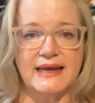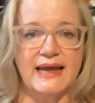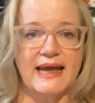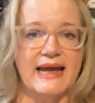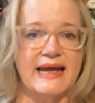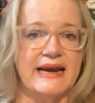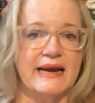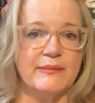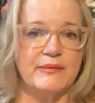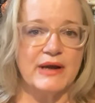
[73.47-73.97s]

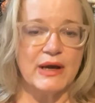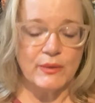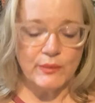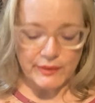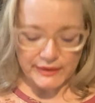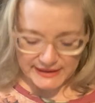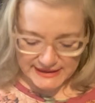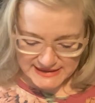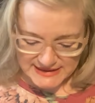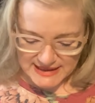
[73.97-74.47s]
and I'm not
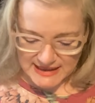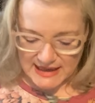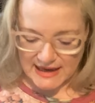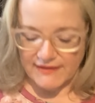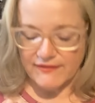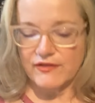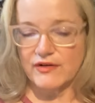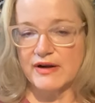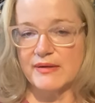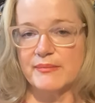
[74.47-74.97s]
willing to
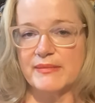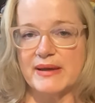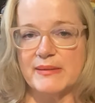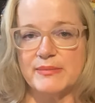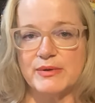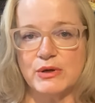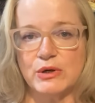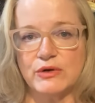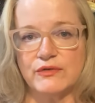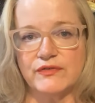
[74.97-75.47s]
cover up my
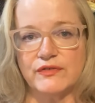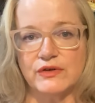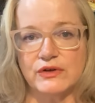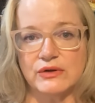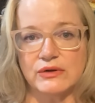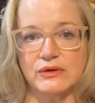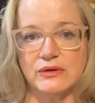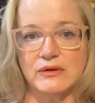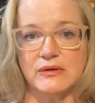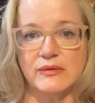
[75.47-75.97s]

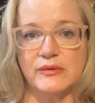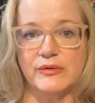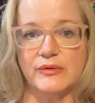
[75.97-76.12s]
beautiful